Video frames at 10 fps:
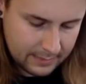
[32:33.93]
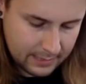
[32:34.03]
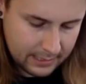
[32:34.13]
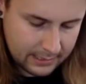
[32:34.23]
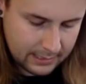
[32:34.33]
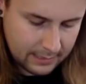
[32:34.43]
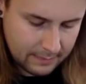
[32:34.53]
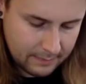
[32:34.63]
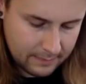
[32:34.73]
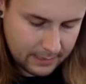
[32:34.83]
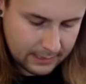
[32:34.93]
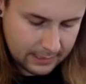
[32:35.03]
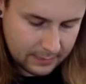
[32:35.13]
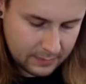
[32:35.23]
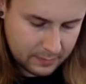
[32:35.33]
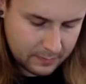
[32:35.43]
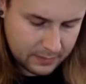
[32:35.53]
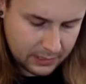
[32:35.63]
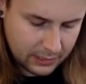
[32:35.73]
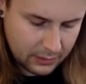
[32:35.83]
It seems
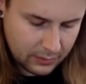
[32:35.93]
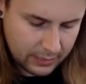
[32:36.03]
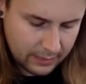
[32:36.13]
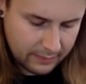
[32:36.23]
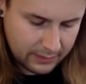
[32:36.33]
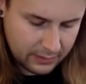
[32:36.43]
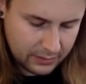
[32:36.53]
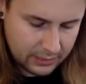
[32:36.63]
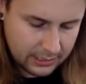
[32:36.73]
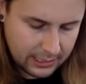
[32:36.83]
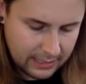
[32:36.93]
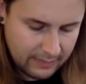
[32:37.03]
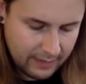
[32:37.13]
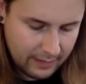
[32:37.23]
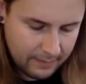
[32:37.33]
secure enough that you could just leave it.